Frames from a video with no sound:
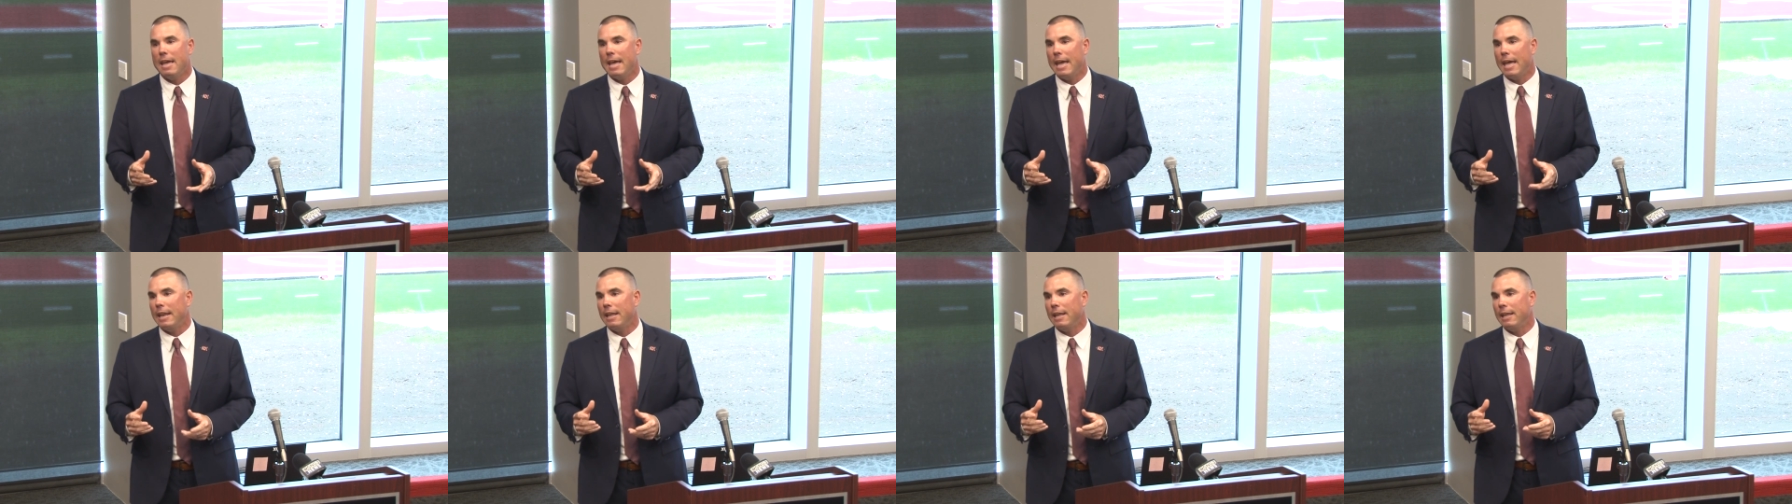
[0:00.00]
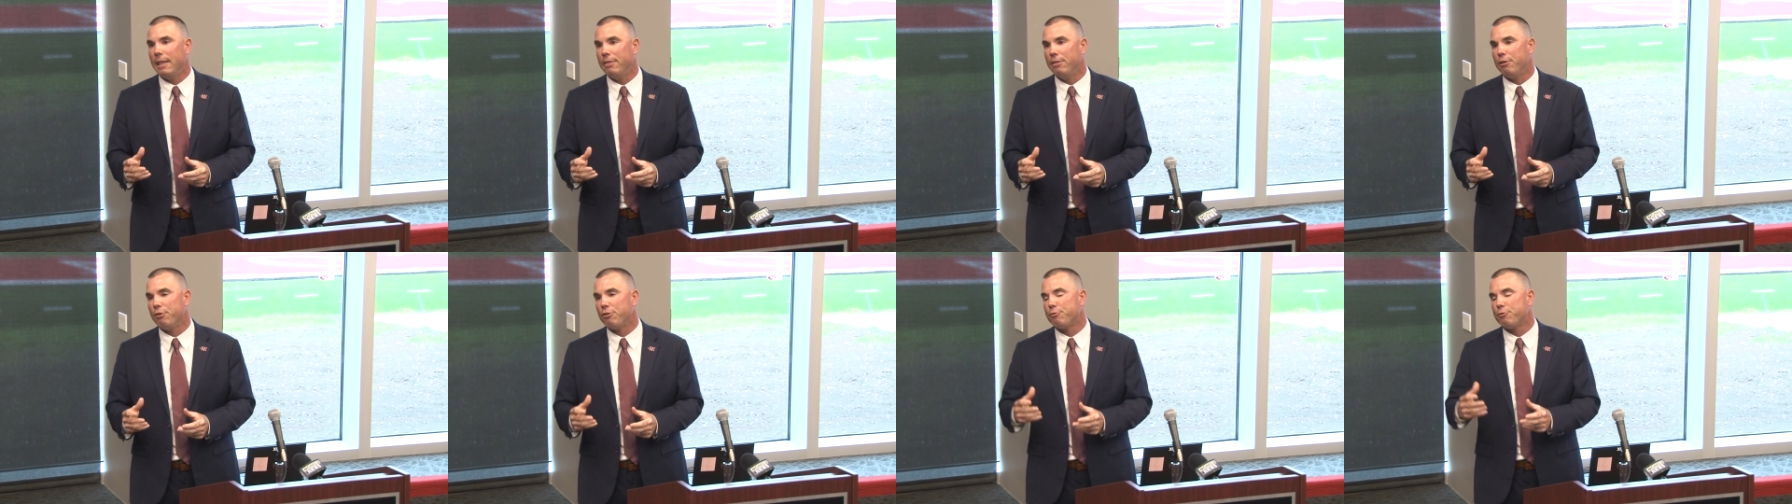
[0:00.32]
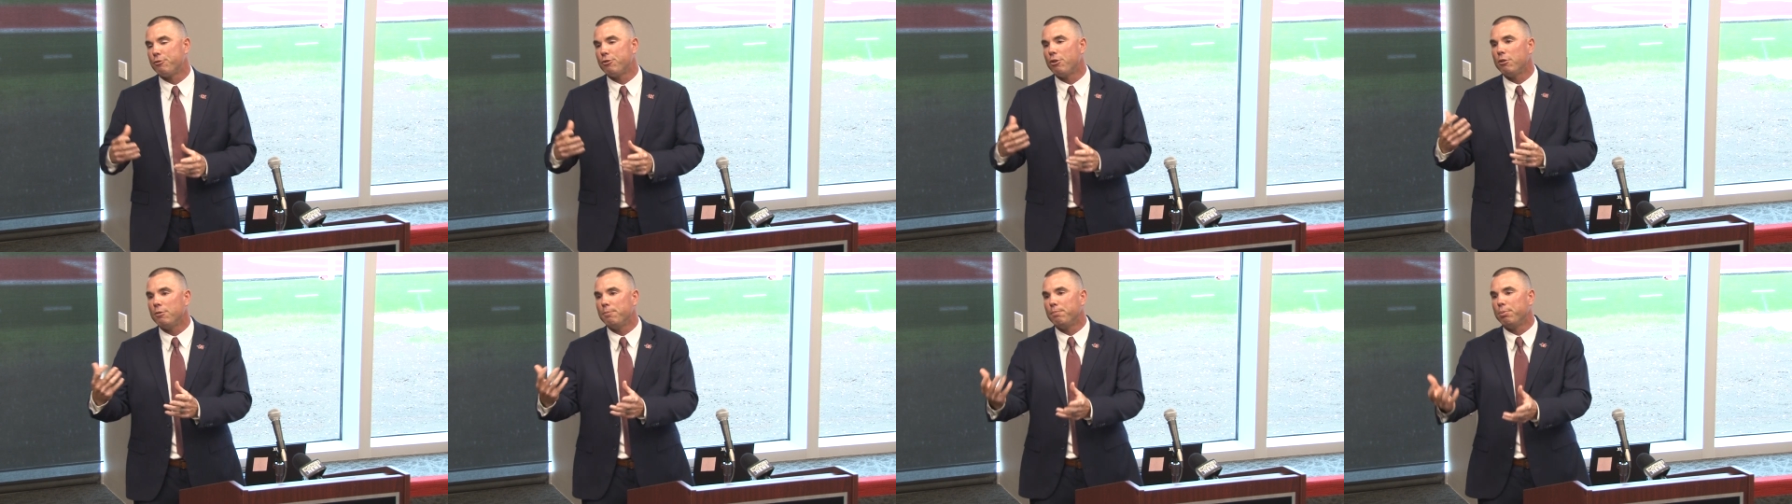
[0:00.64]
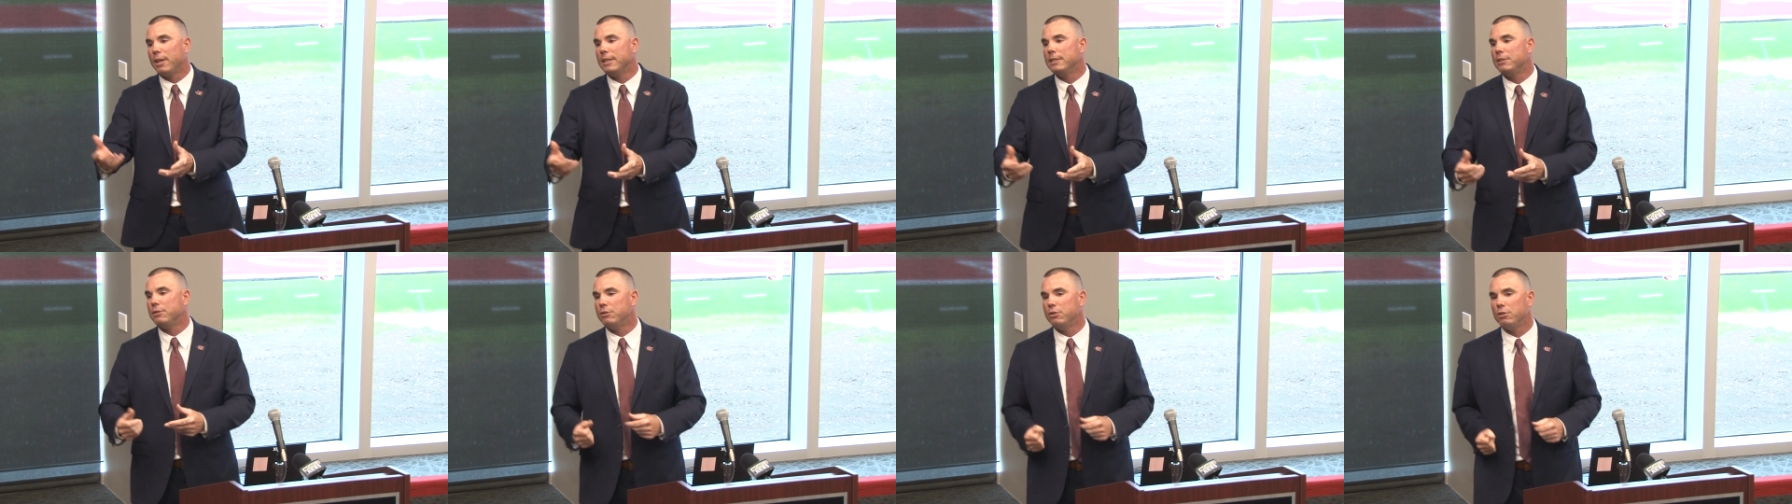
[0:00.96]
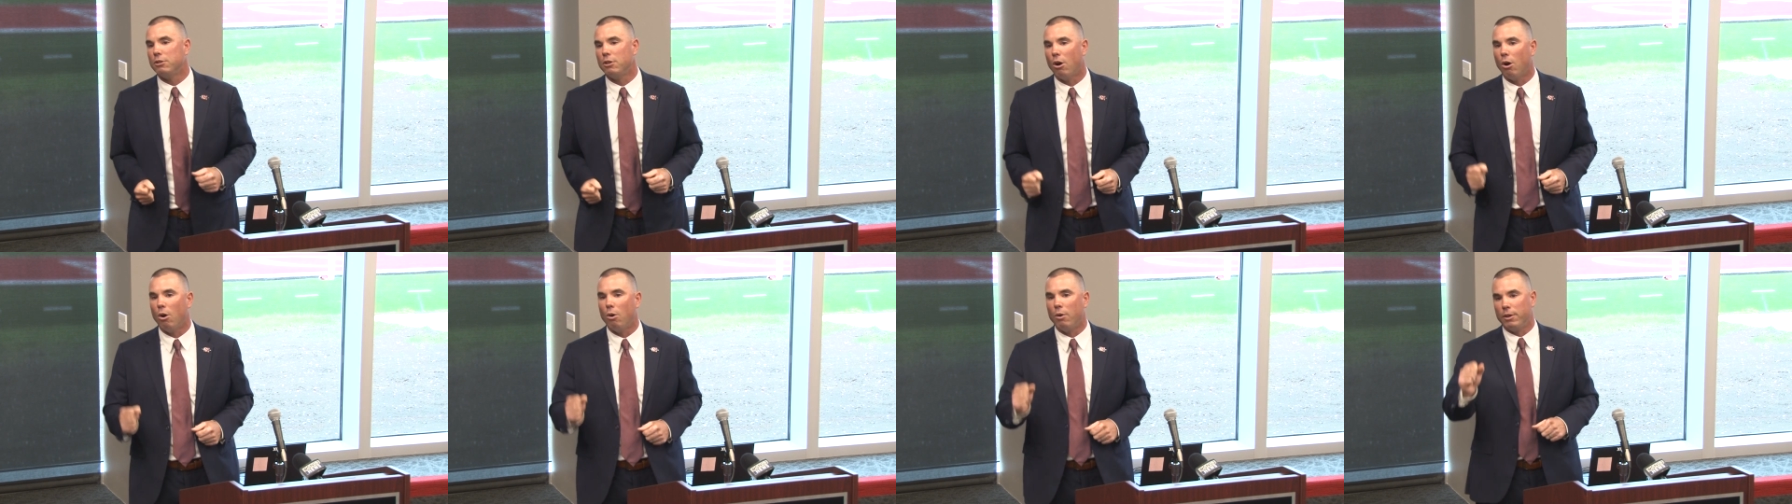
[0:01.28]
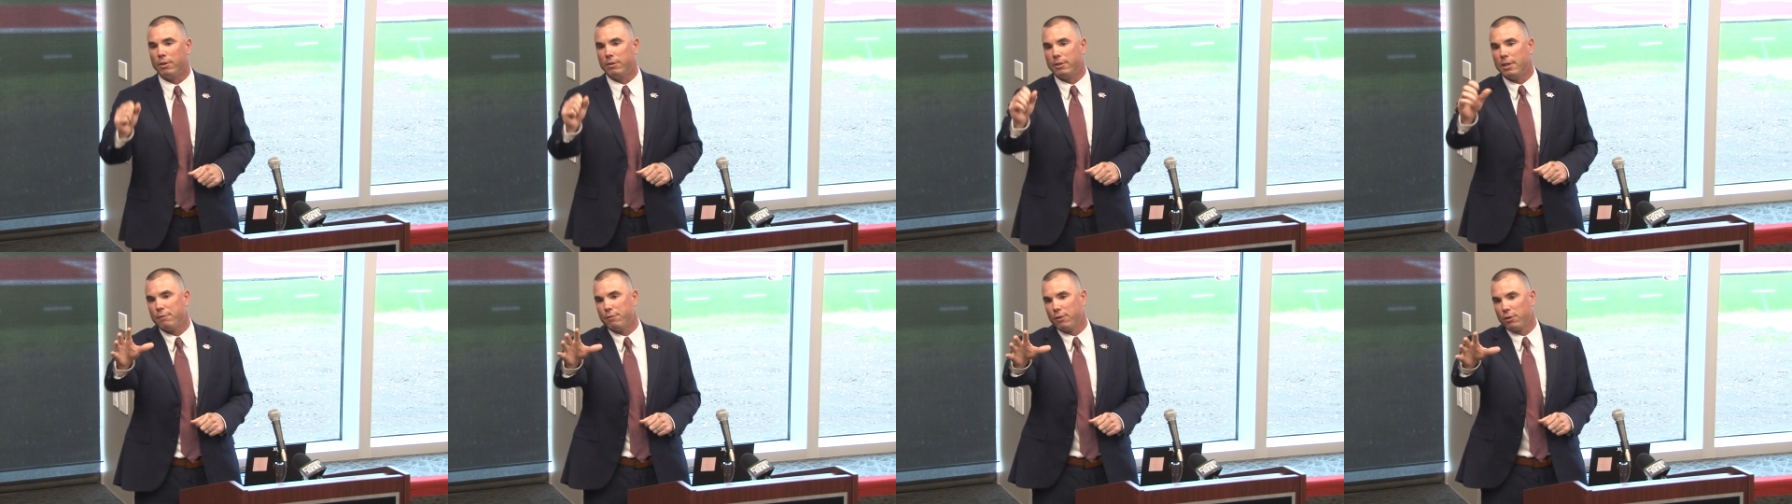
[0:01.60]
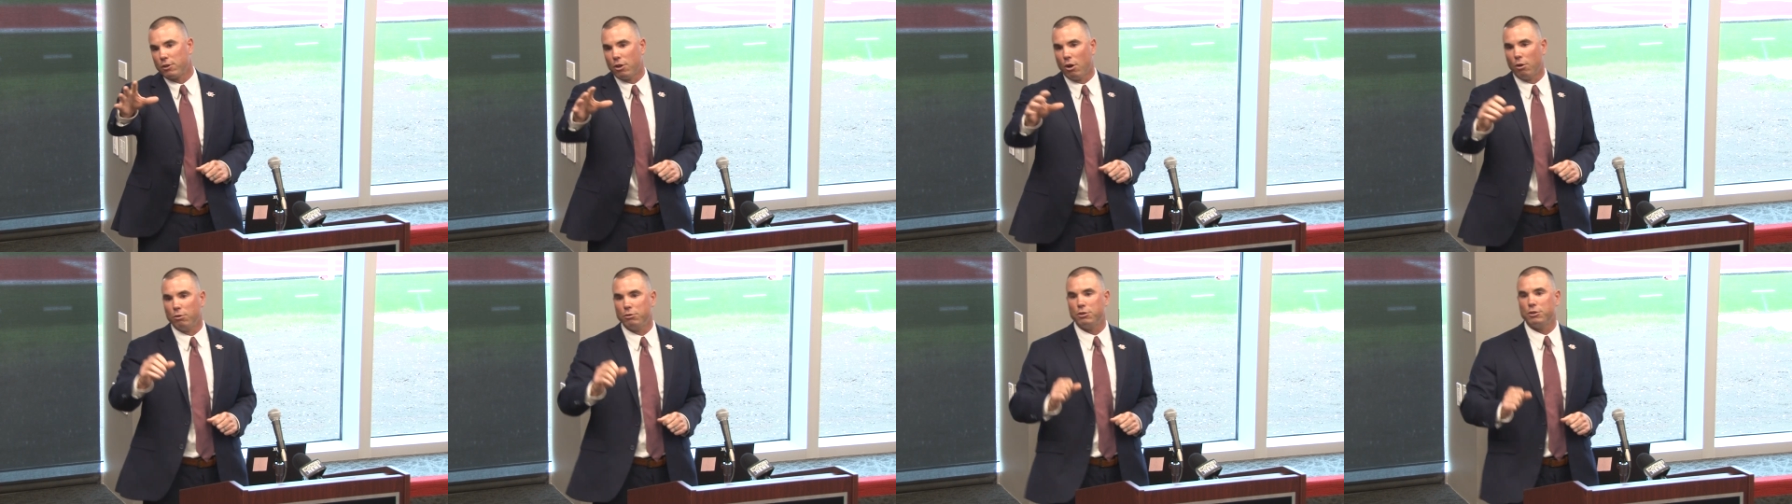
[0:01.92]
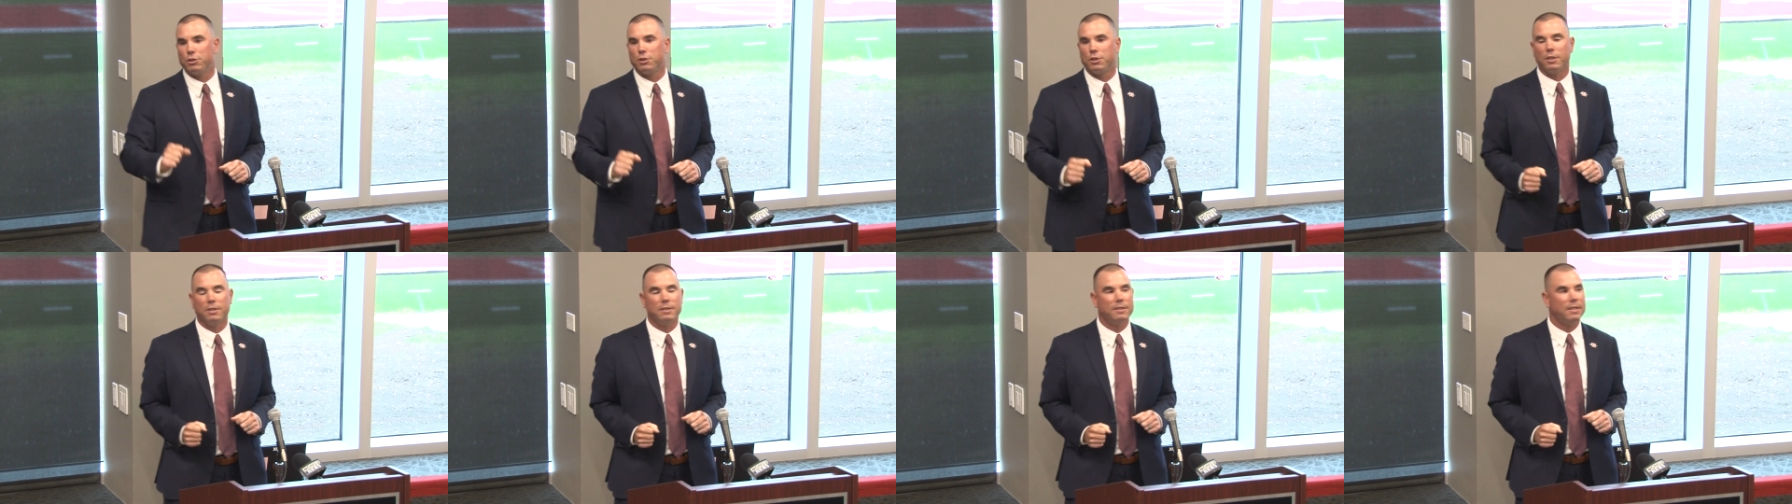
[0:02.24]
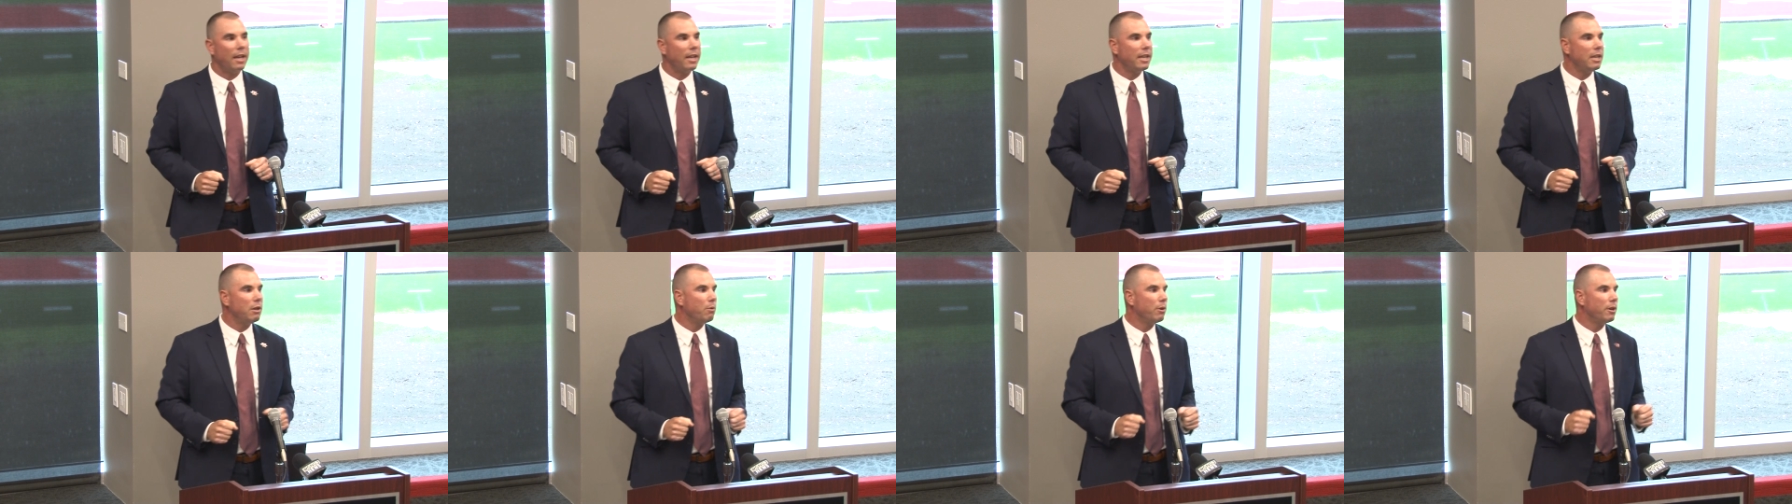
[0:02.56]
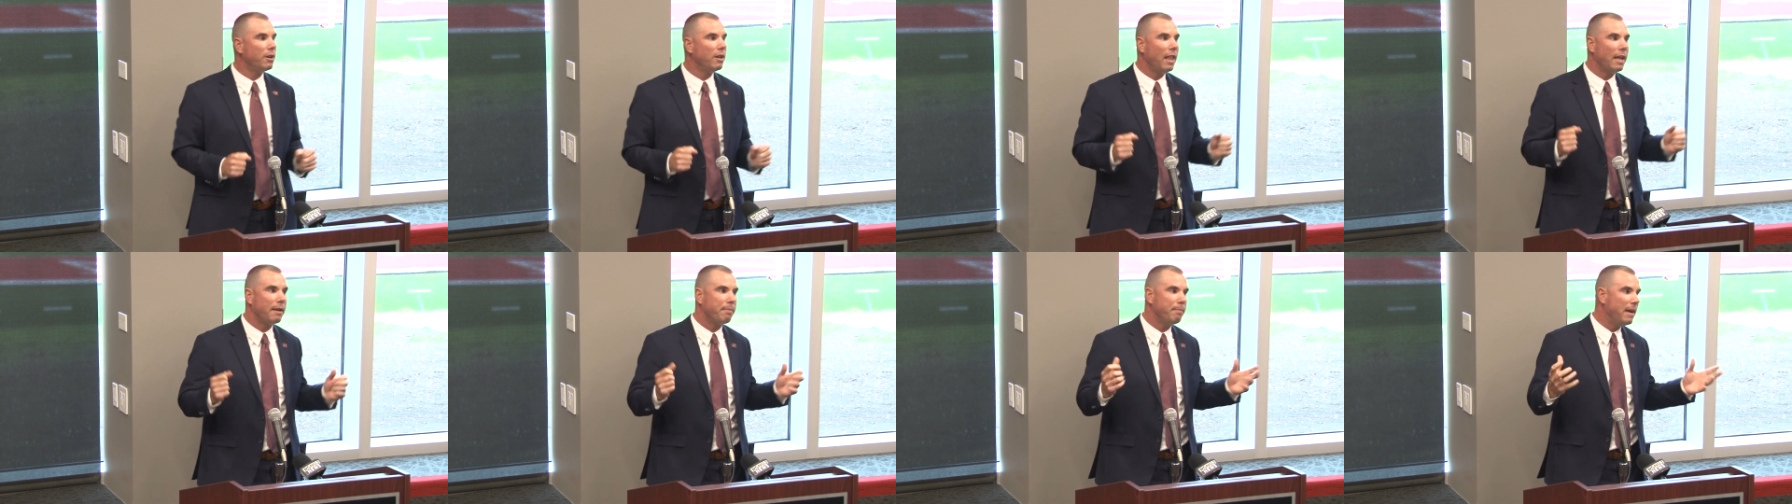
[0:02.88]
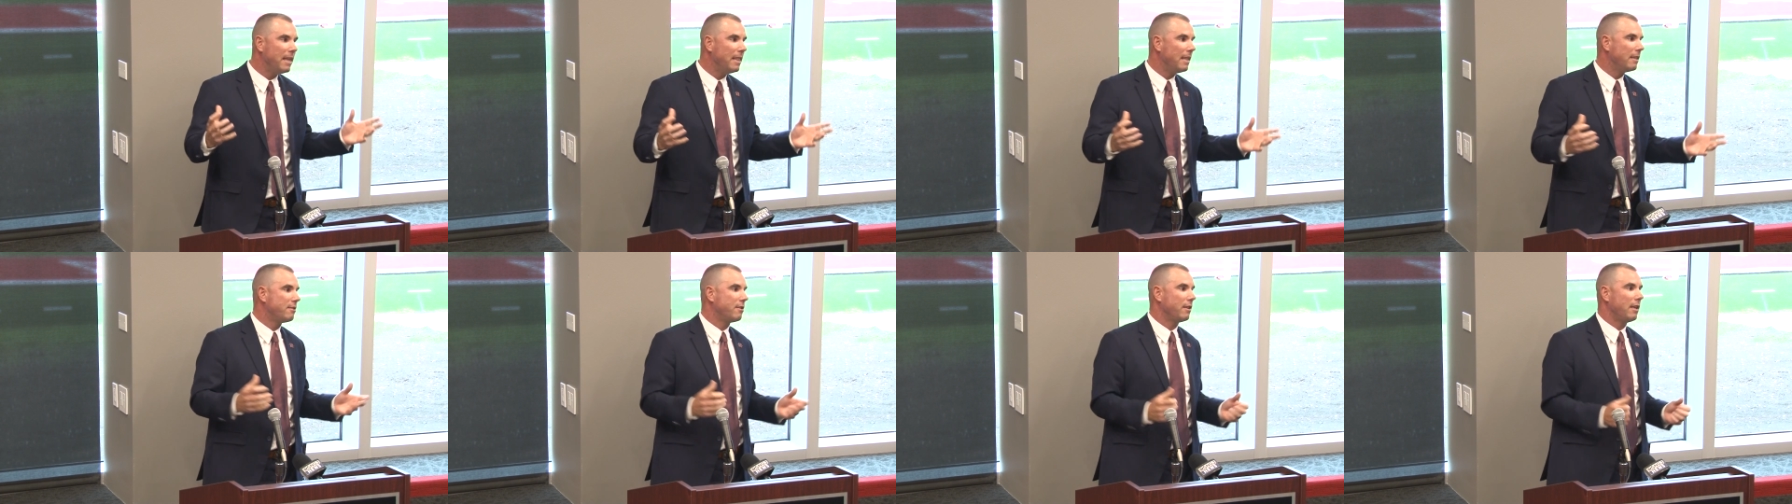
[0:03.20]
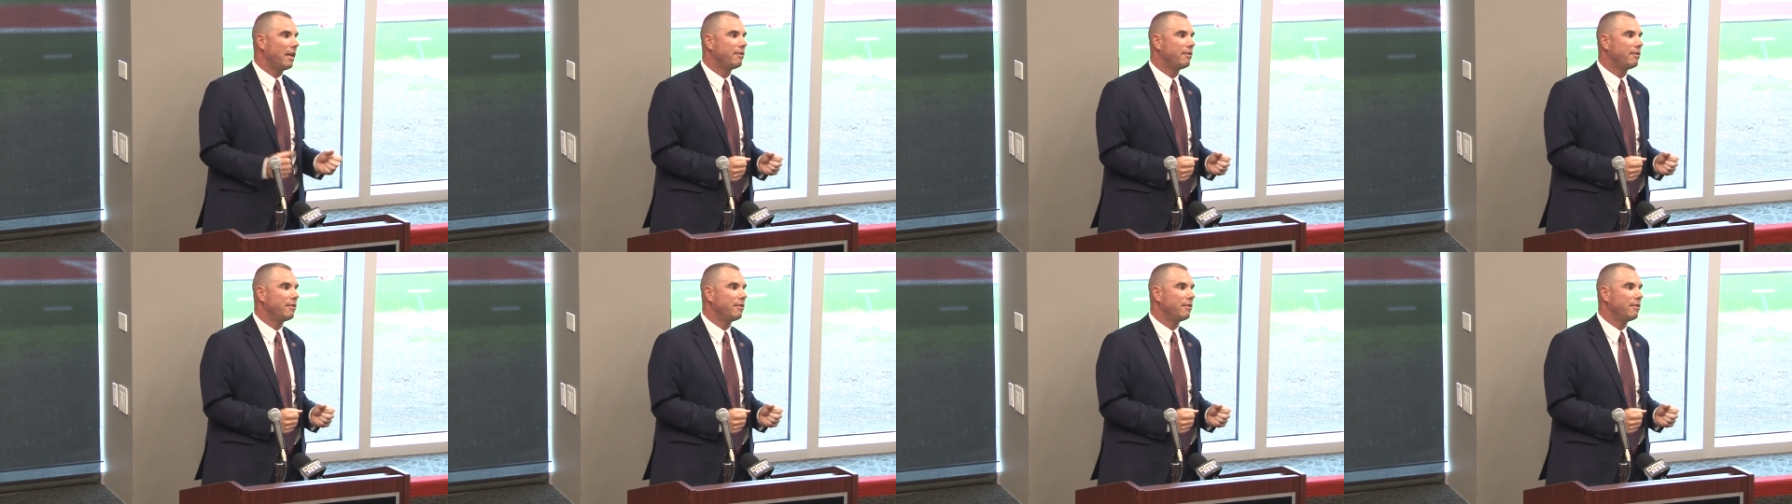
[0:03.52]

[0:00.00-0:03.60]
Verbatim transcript: And there's certain places you go, and different coaches could tell you where you're like, man, that's,